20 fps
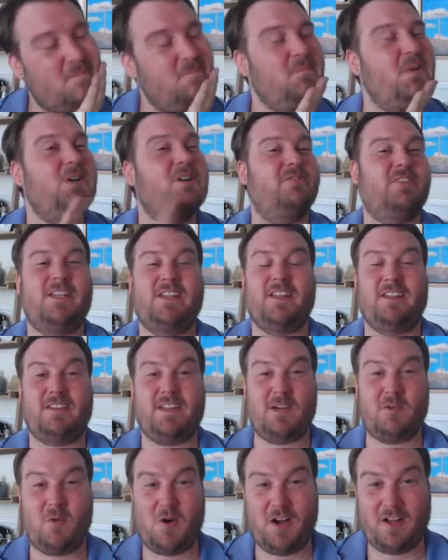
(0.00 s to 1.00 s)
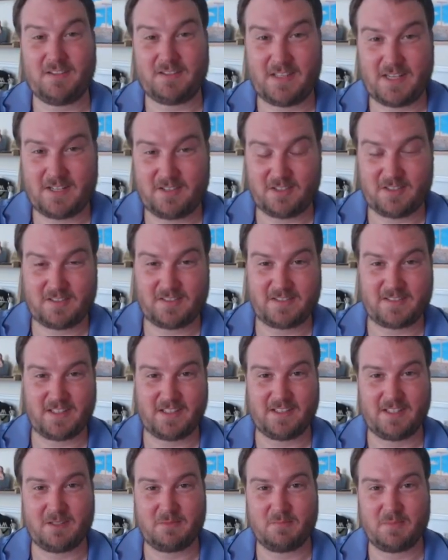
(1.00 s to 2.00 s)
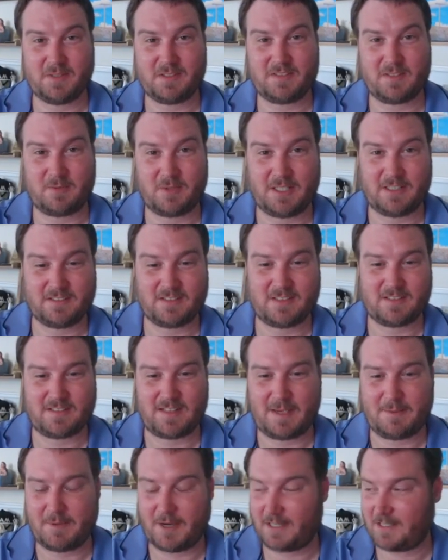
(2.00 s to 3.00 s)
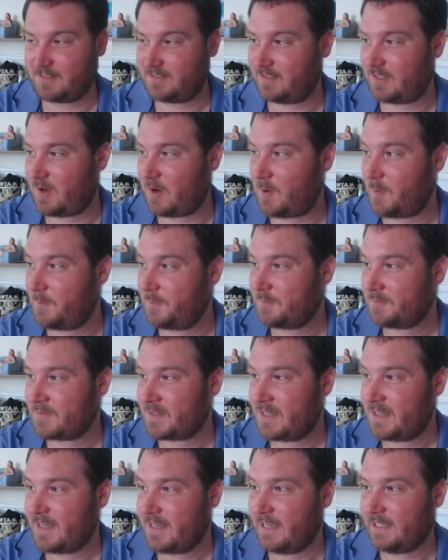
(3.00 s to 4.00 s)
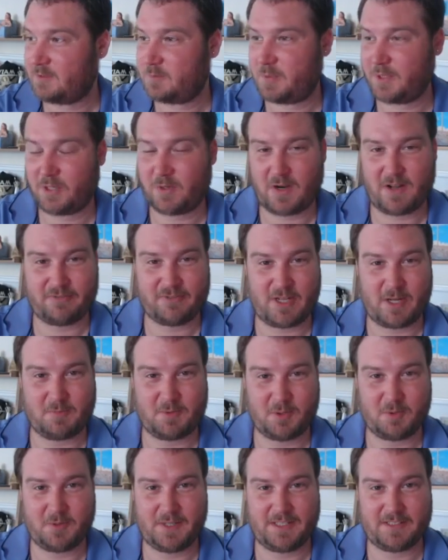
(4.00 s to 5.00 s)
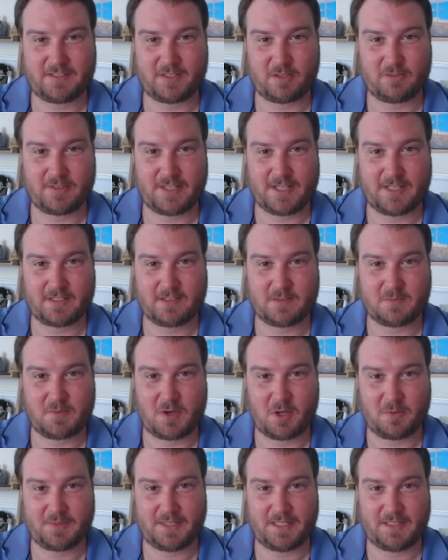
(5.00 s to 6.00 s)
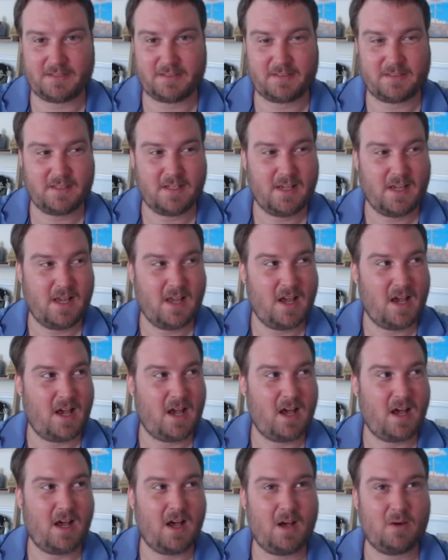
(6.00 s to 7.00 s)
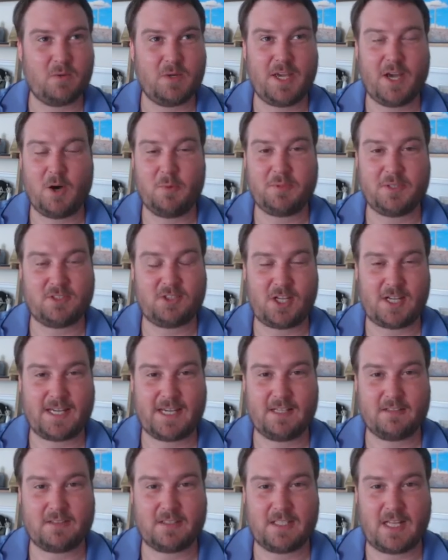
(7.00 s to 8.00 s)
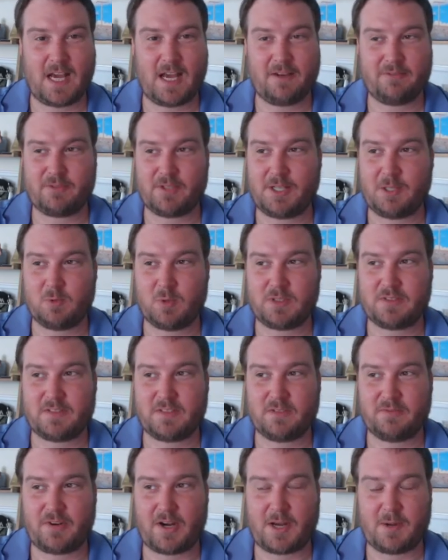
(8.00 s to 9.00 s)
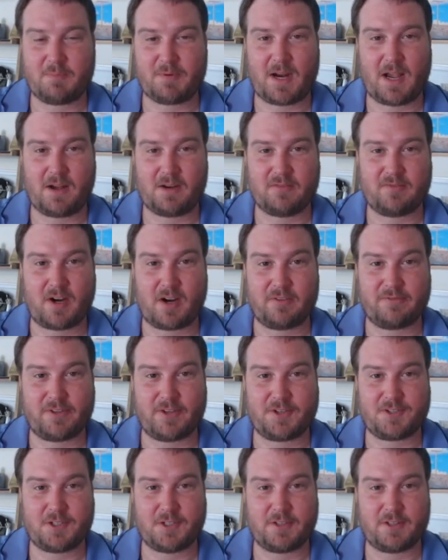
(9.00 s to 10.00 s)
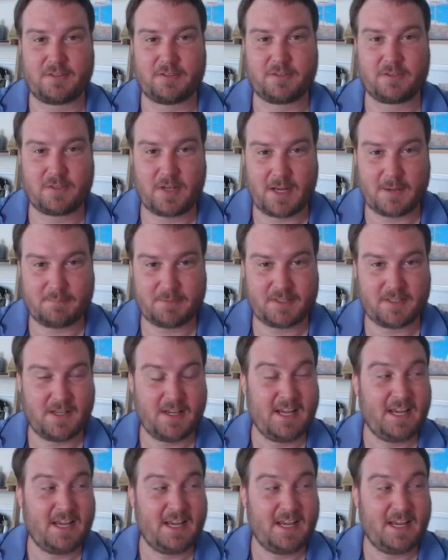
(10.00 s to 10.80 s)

movie that they want, they just steal it and put someone else's name on it. So it's been a rough couple of weeks over here at Small Beans. We hope you'll check out the live read. We're still very proud of our version of the script.